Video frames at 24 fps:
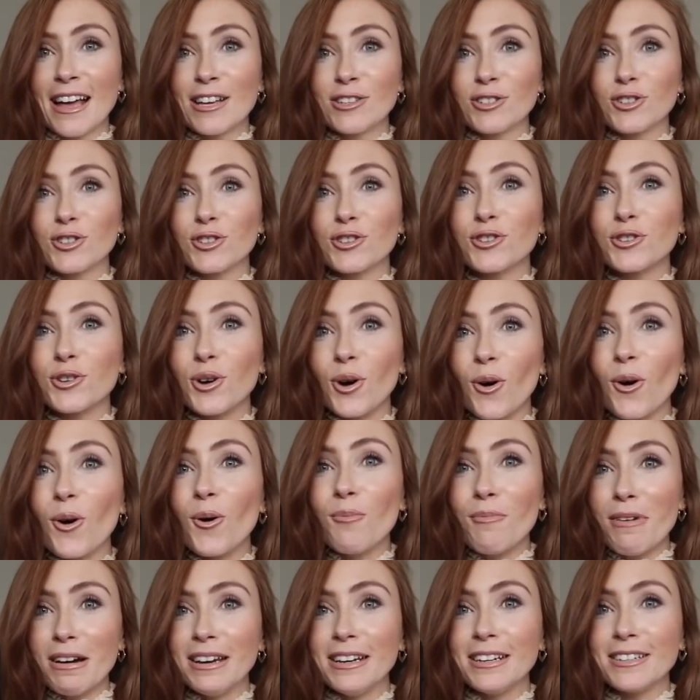
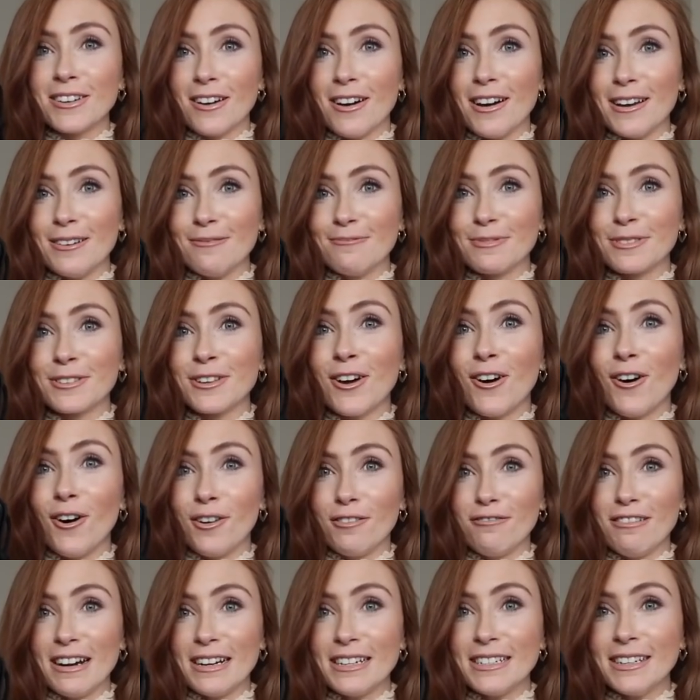so many times
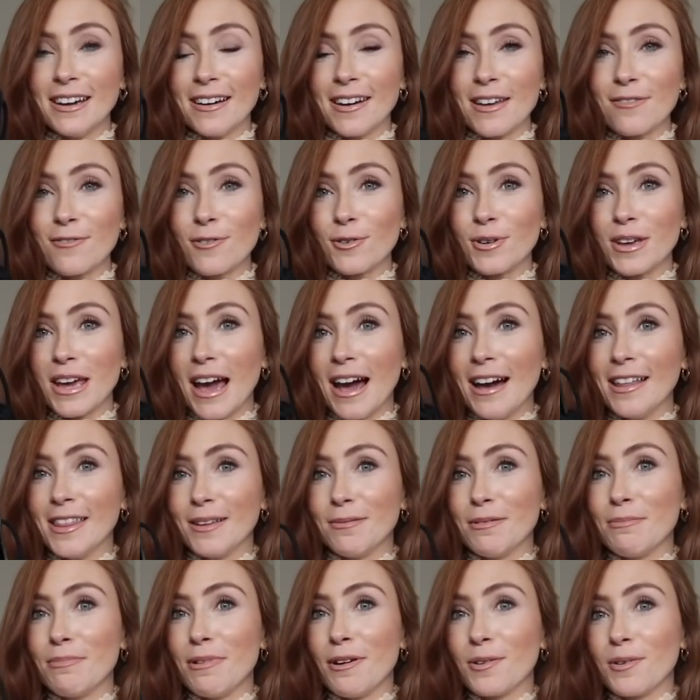already, and I've only had
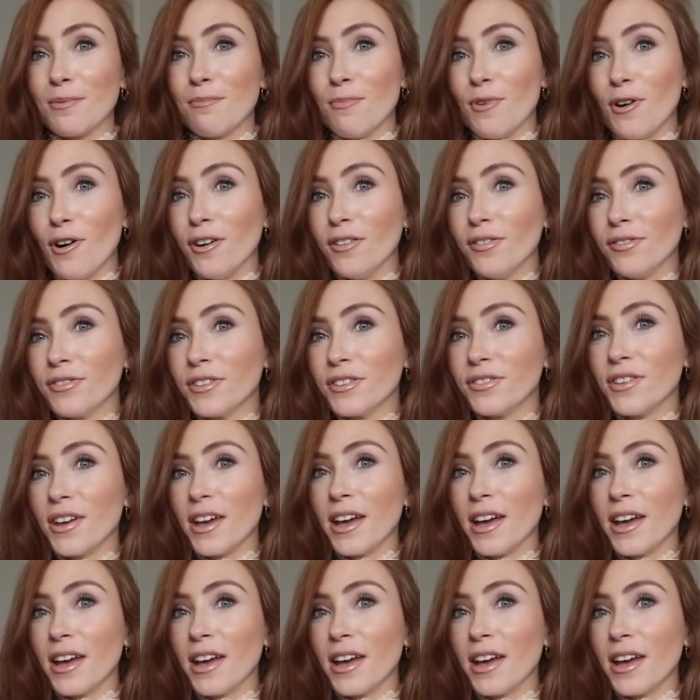them about a month.